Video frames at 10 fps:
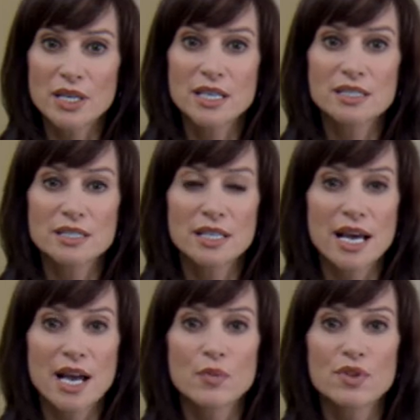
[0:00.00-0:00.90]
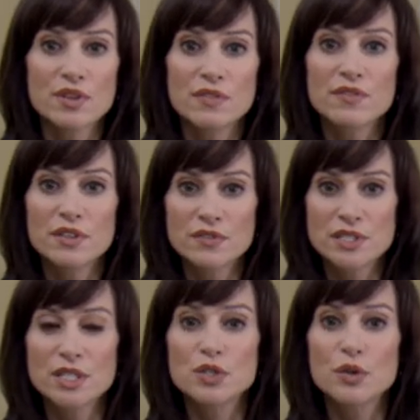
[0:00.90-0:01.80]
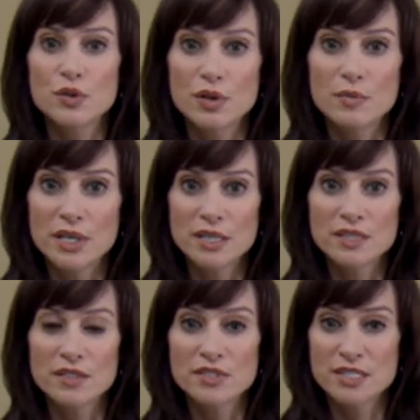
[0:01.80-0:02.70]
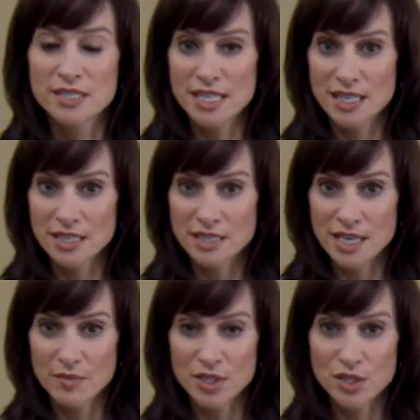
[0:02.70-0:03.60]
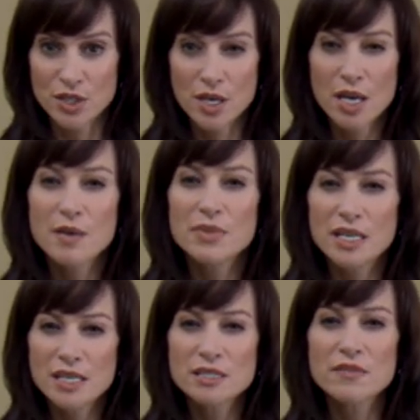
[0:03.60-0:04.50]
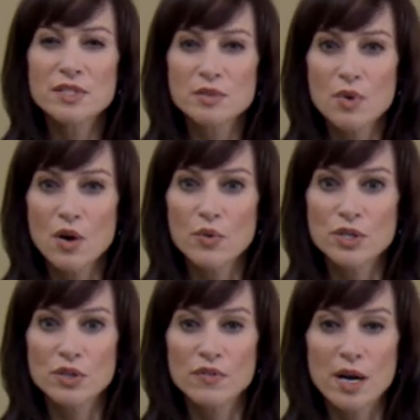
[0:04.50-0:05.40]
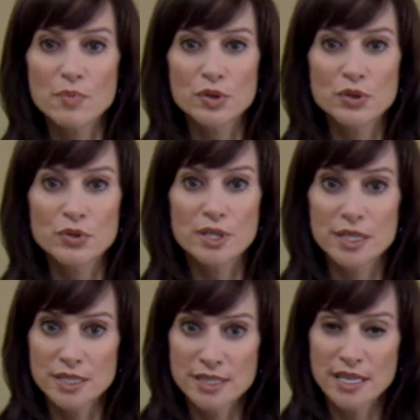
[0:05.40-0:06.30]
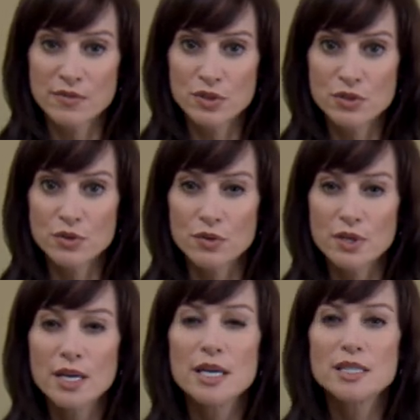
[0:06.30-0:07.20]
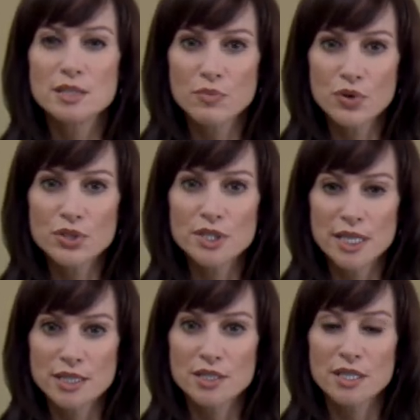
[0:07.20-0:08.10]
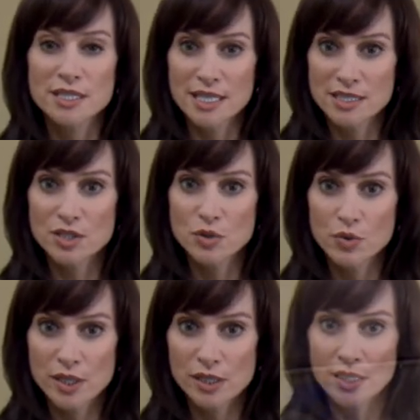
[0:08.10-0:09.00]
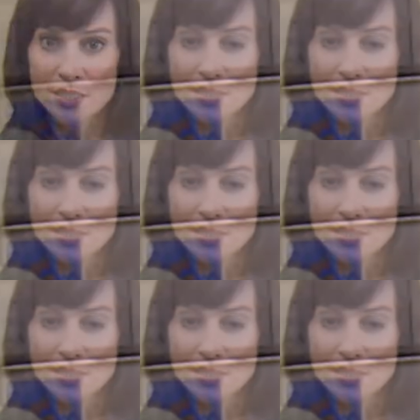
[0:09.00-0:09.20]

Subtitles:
begins to die within 15 to 30 minutes of sustaining damage. Because of the small window of opportunity to save the tooth, it's important to get to the dentist quickly.